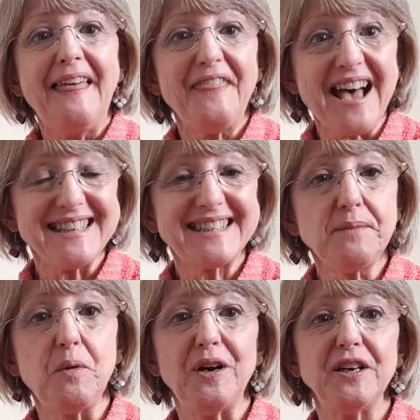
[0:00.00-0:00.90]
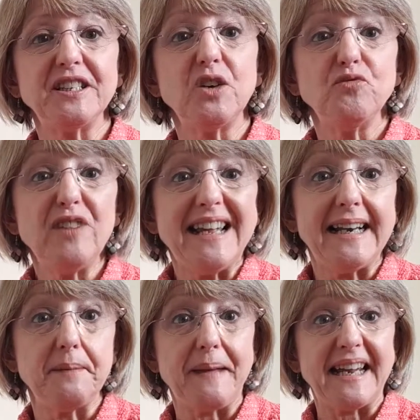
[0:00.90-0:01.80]
That's the word that
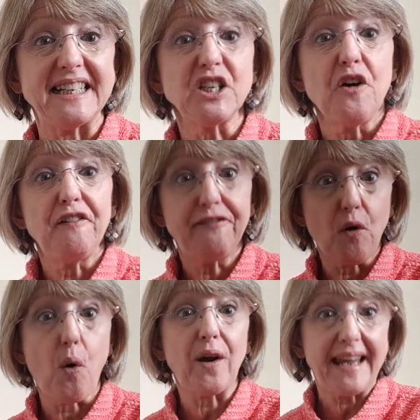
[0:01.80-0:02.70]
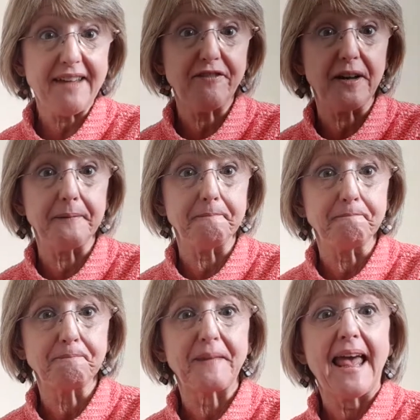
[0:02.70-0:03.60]
really means forgiven.
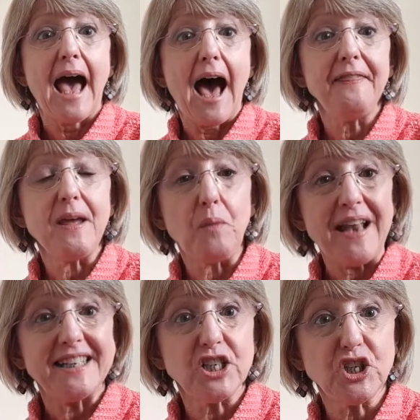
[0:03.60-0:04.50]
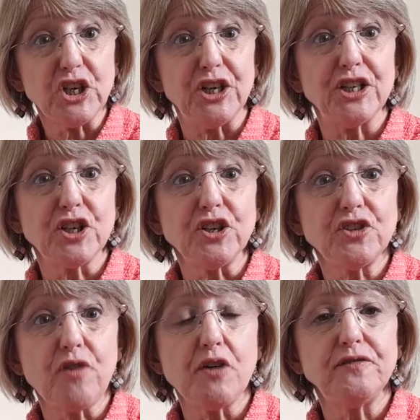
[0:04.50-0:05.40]
And they went to church on
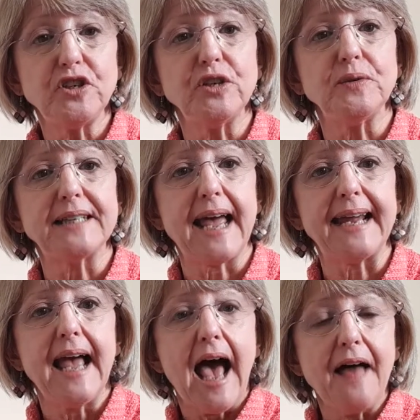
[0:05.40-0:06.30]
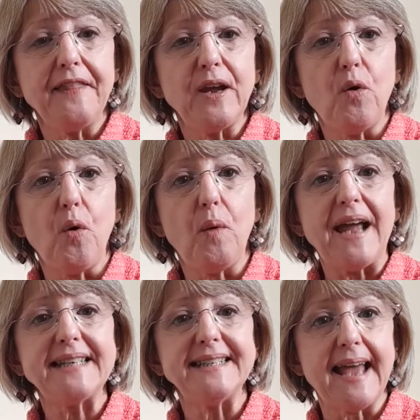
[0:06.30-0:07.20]
Shrove Tuesday and they
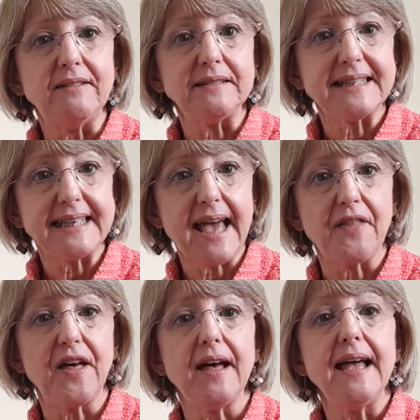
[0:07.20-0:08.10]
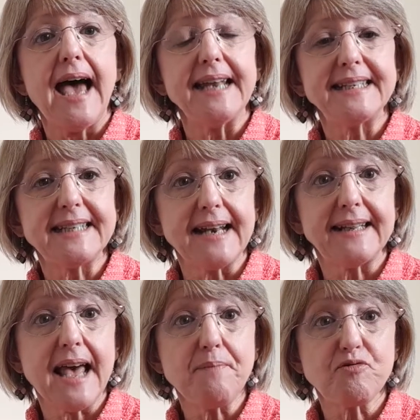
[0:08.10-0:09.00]
always knelt together and said
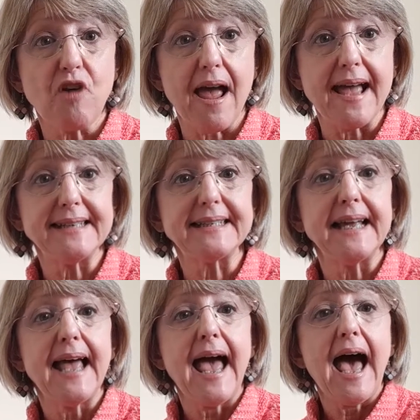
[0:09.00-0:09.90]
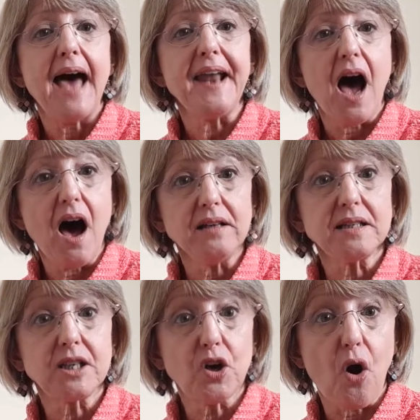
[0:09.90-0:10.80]
their prayers and
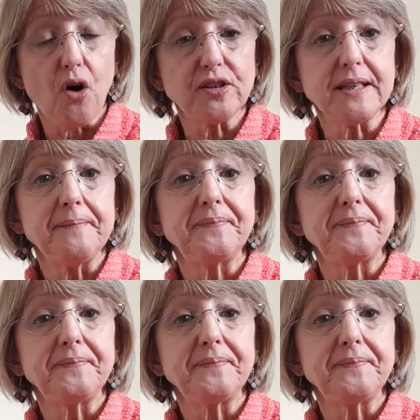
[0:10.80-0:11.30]
asked God